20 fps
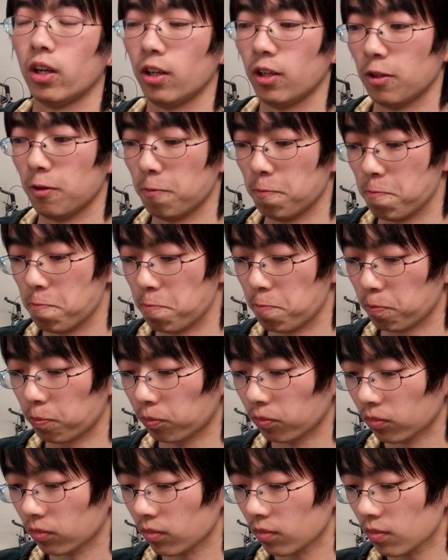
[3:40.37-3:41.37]

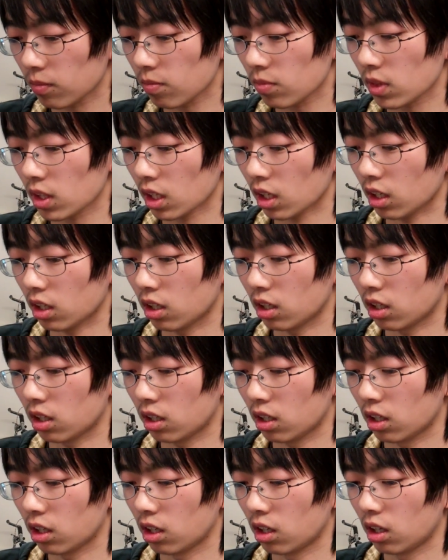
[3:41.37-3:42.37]

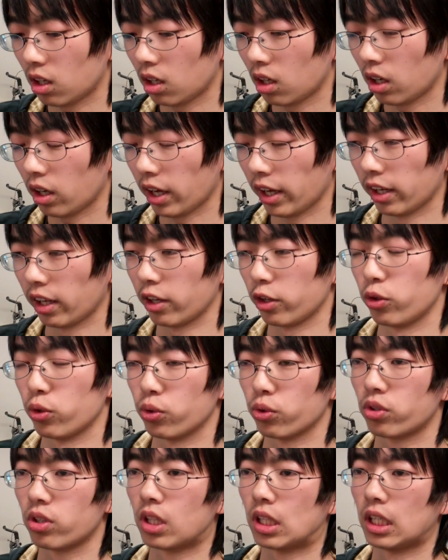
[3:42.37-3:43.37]
and I
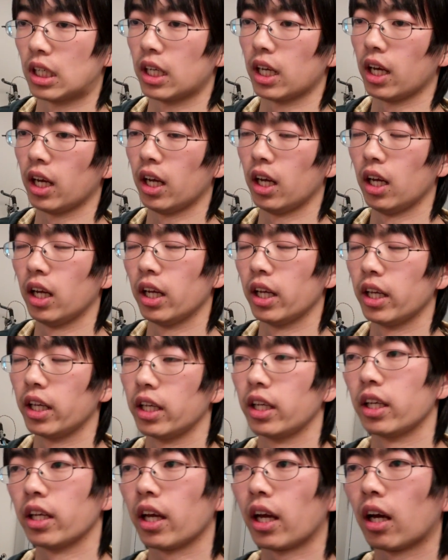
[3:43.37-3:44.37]
use the
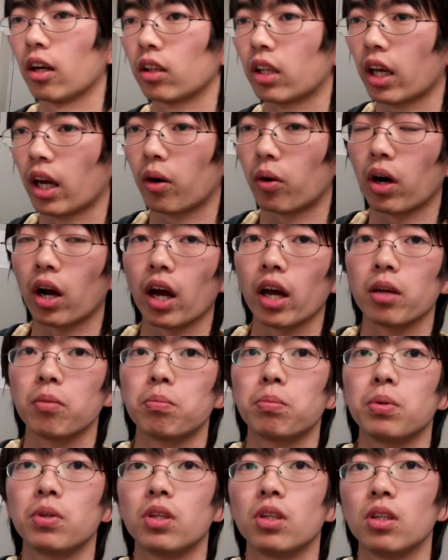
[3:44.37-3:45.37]
Altera
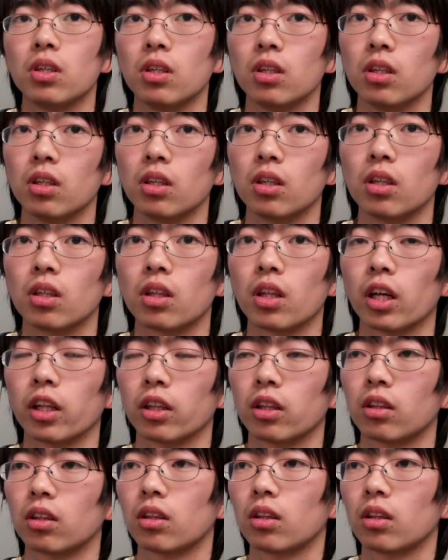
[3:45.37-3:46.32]
IP that.